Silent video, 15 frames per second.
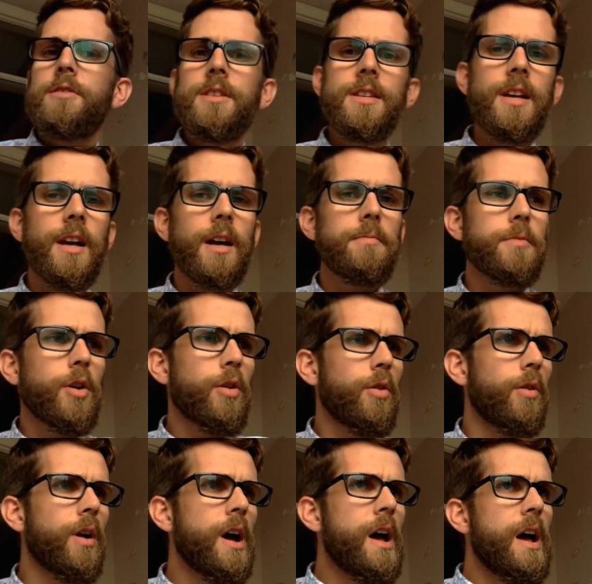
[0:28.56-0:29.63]
you to think I'm
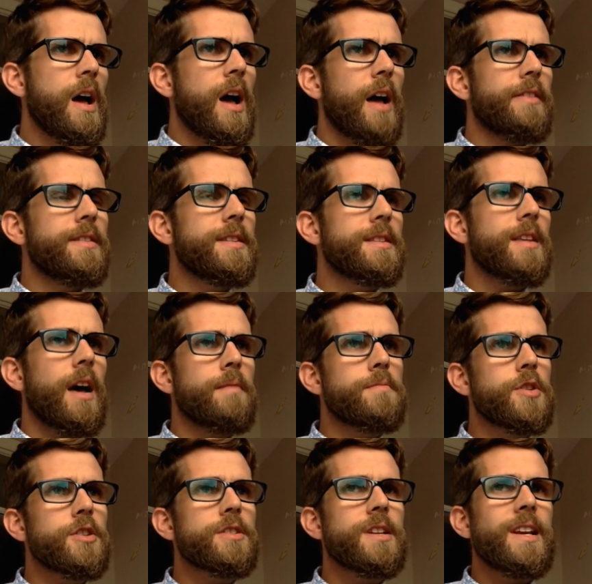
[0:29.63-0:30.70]
cool. I'm
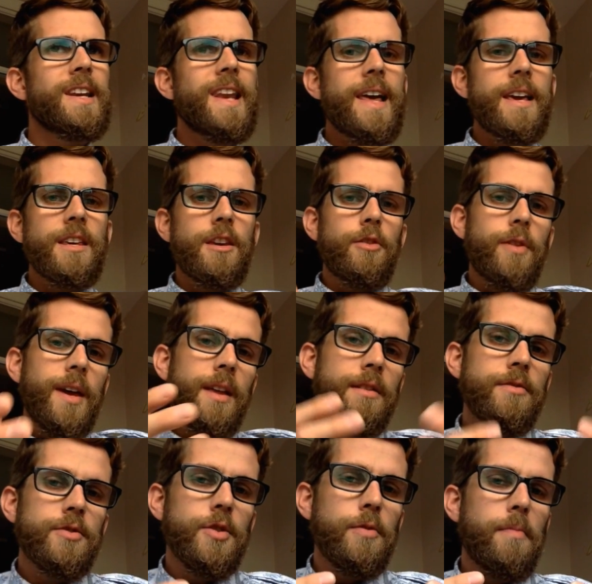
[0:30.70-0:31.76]
just letting you
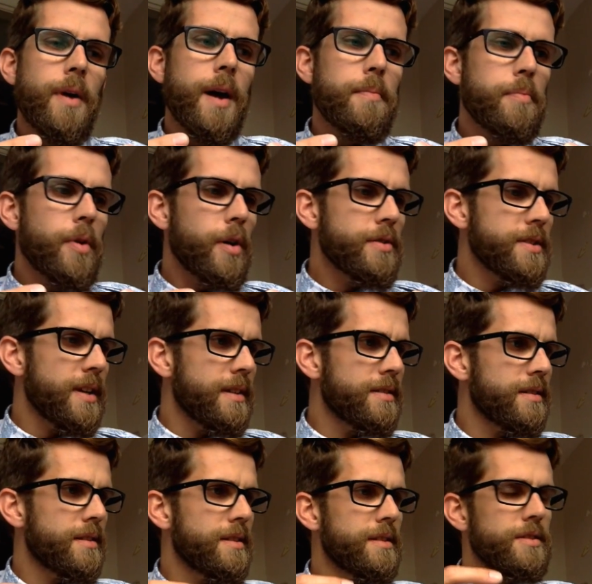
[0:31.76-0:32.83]
into my
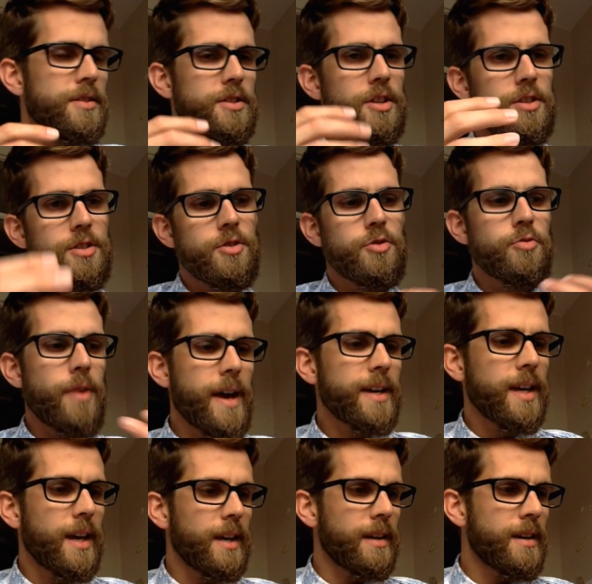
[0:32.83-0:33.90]
process. It's just
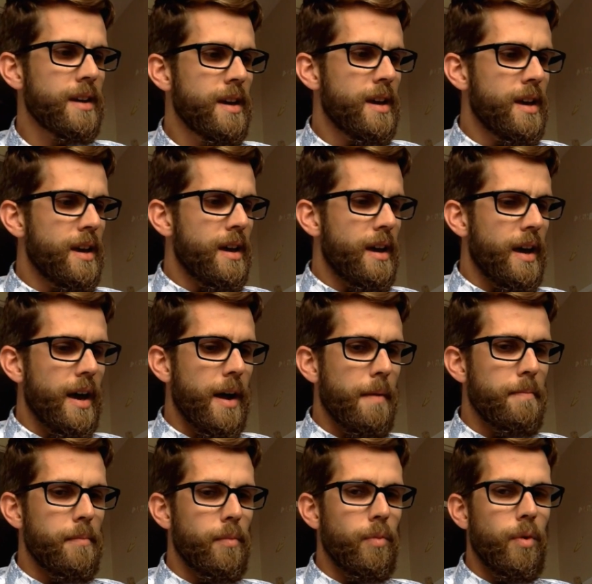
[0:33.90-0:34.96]
tracking
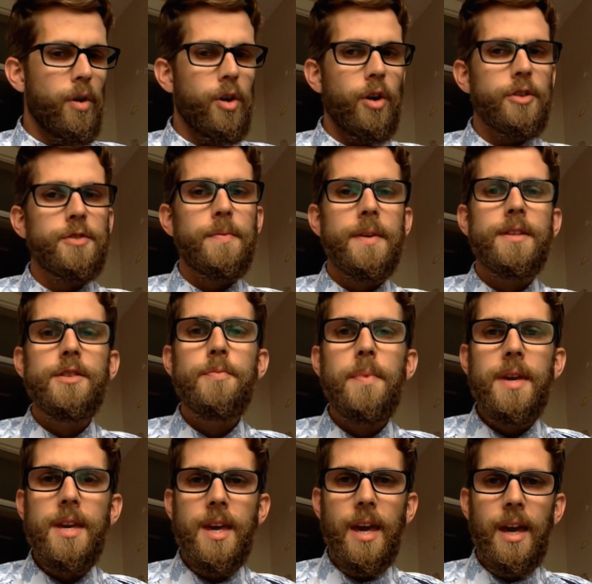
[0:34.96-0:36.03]
what God's been
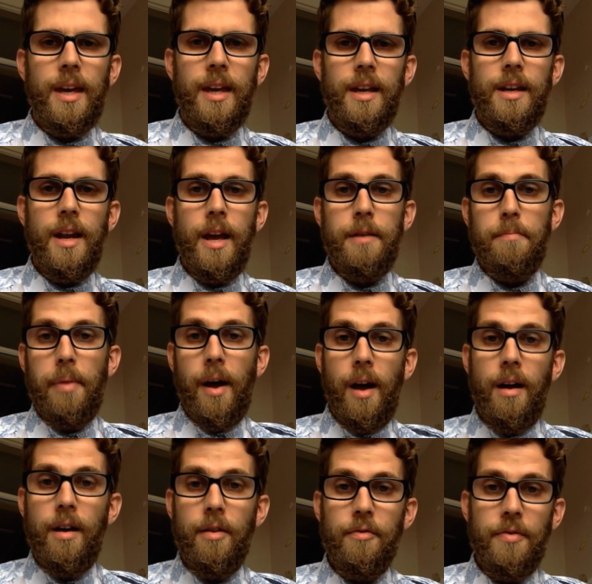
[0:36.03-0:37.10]
speaking, and
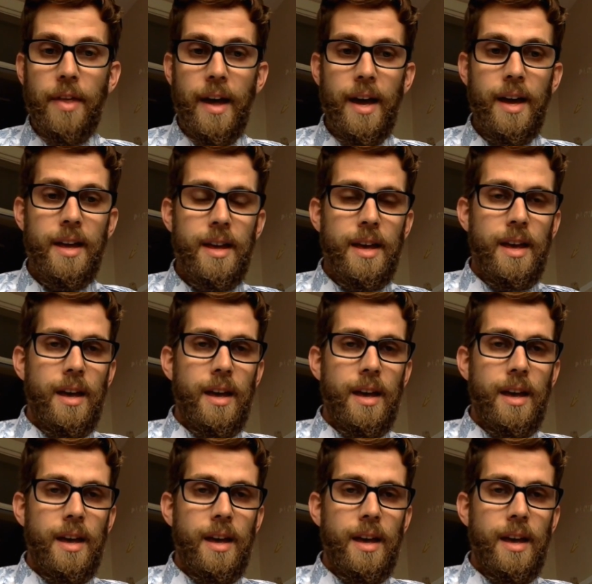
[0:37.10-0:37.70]
part of that